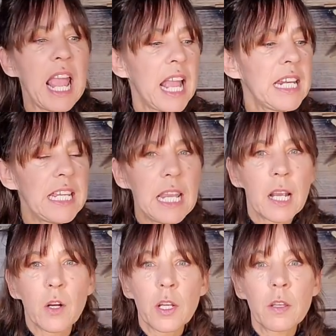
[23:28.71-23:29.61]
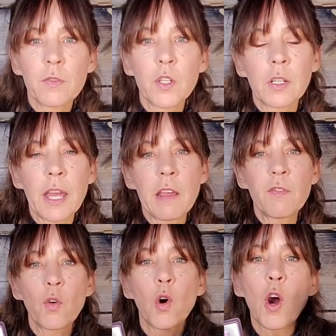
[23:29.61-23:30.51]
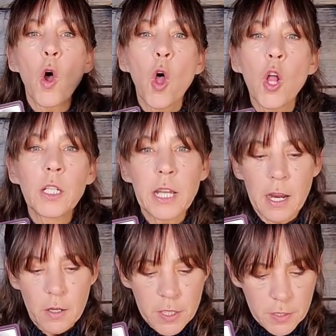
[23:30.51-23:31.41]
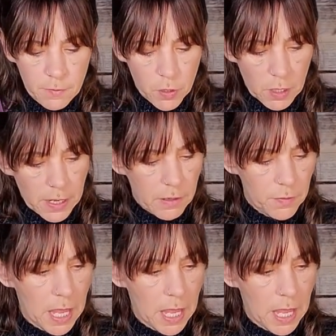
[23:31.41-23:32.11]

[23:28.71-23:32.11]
any area of your life or all areas of your life.